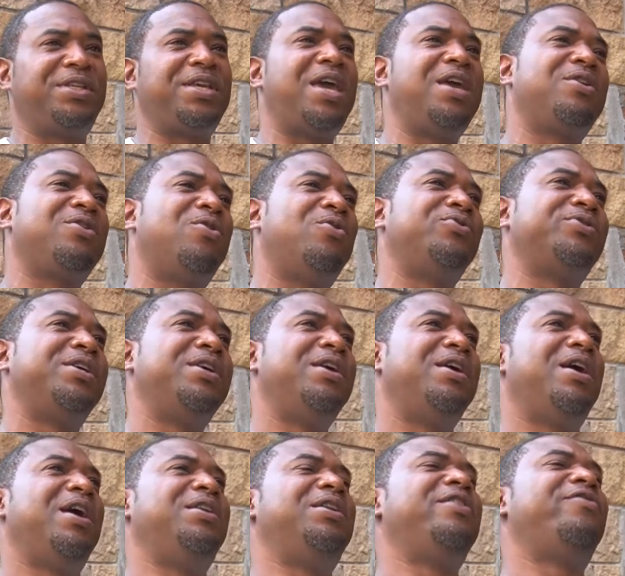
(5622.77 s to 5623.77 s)
Caicos,
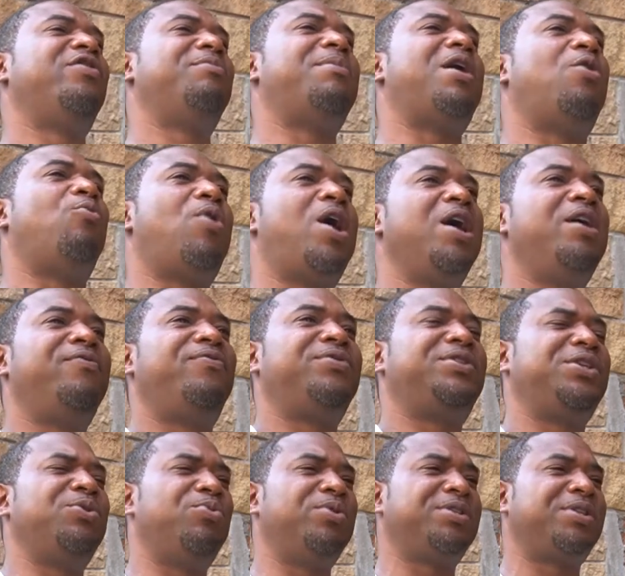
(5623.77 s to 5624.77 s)
and even my wife,
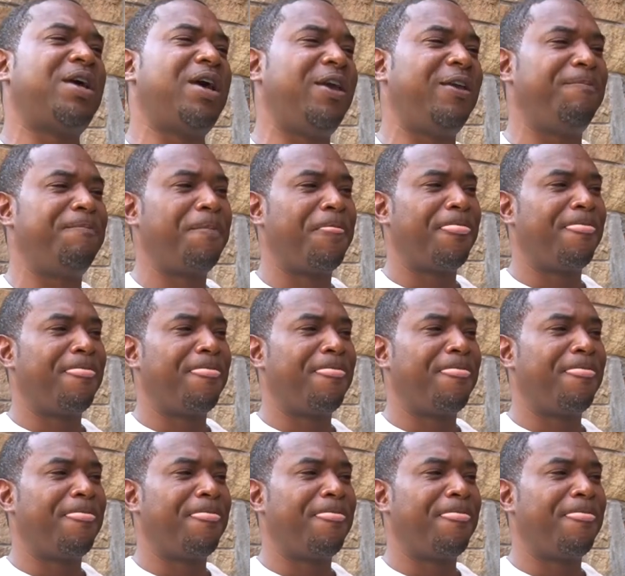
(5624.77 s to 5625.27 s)
she was like,